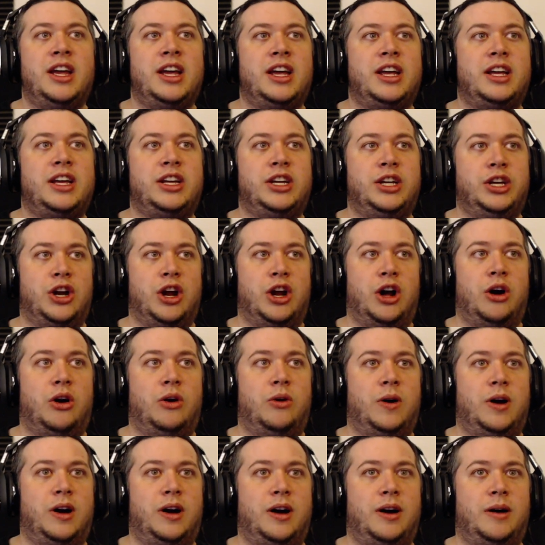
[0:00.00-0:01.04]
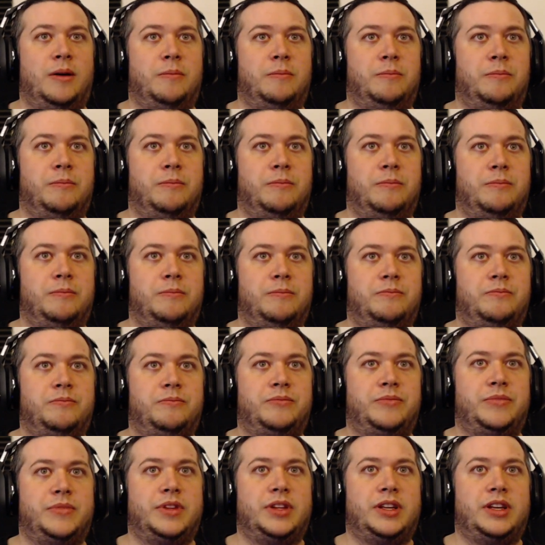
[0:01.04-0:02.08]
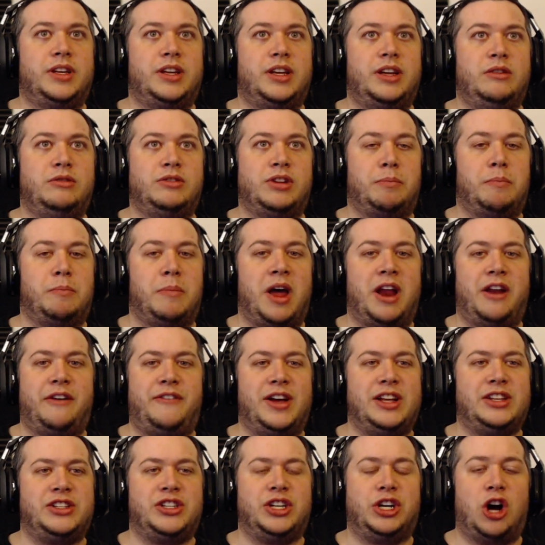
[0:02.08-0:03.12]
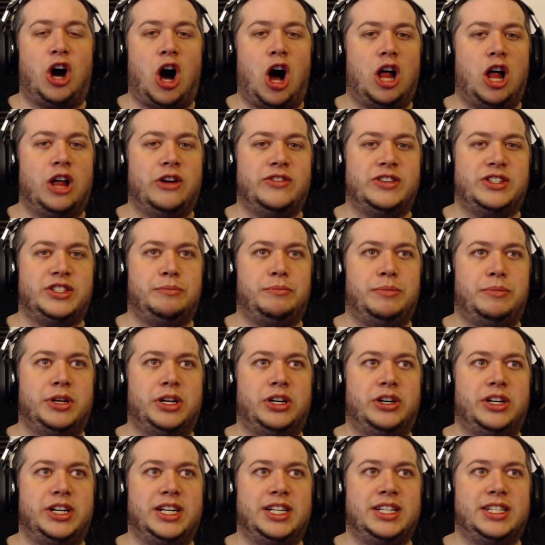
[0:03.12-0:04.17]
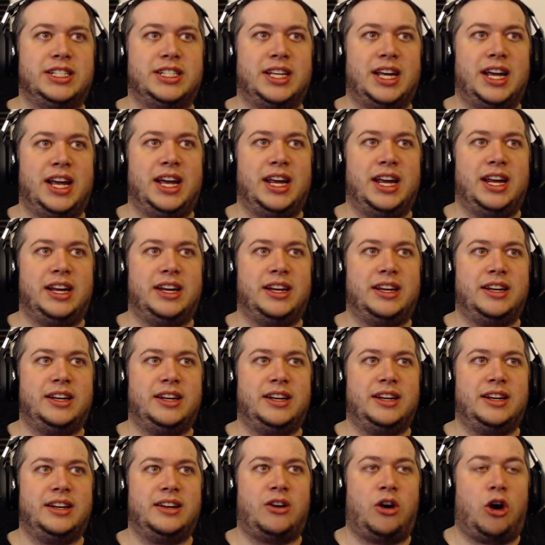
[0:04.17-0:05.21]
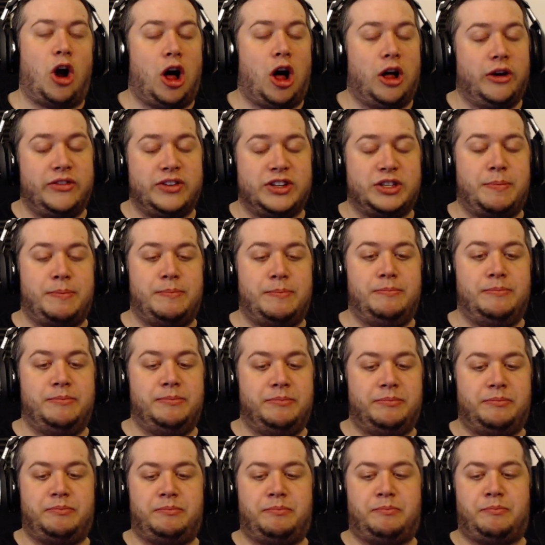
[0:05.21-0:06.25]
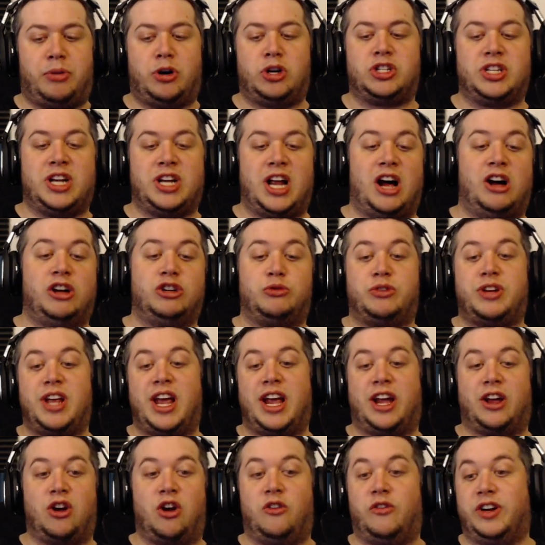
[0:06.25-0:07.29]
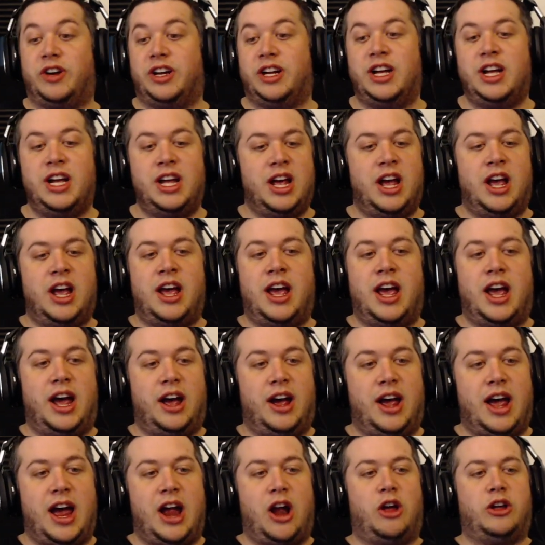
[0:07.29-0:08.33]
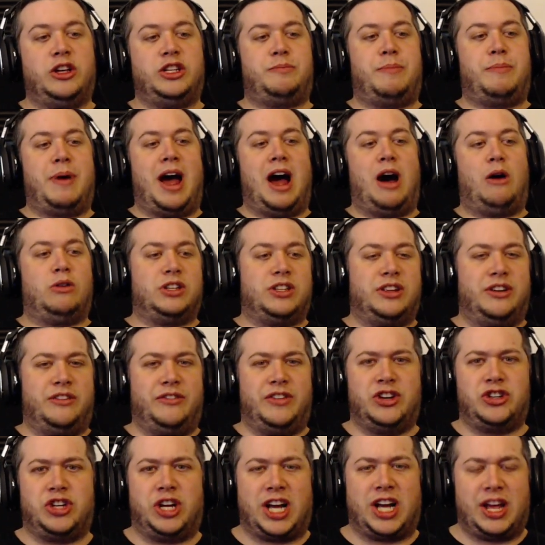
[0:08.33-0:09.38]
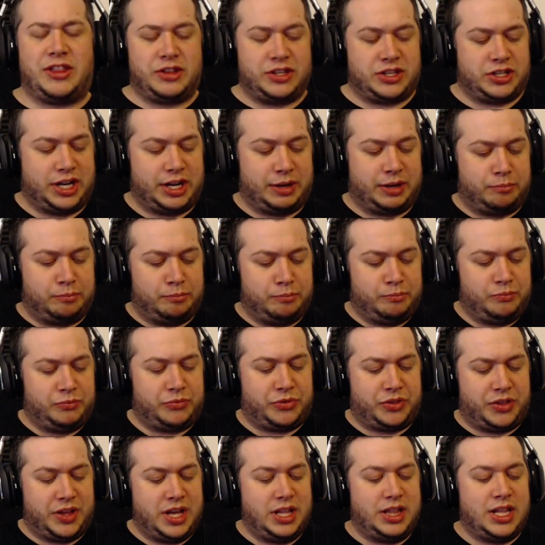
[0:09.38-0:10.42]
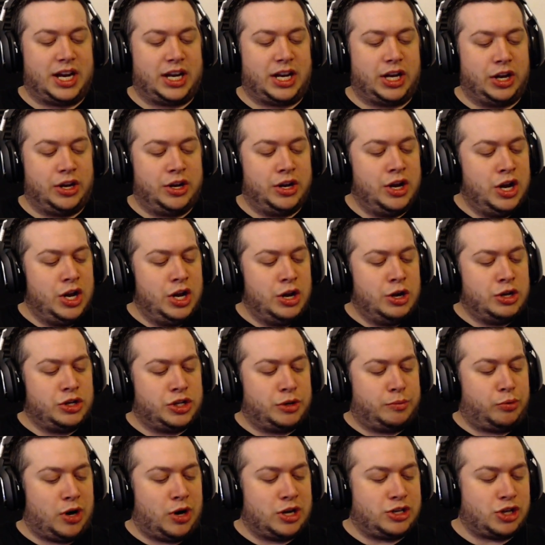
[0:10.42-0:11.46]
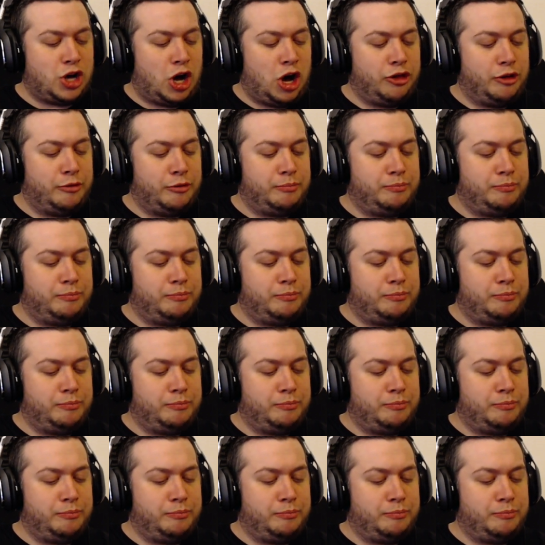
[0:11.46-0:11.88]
you know, he was, like, manifesting all of his abilities, and, or all of his personalities were taken over. He had all these powers, and eventually got this, like, thing that could suppress all the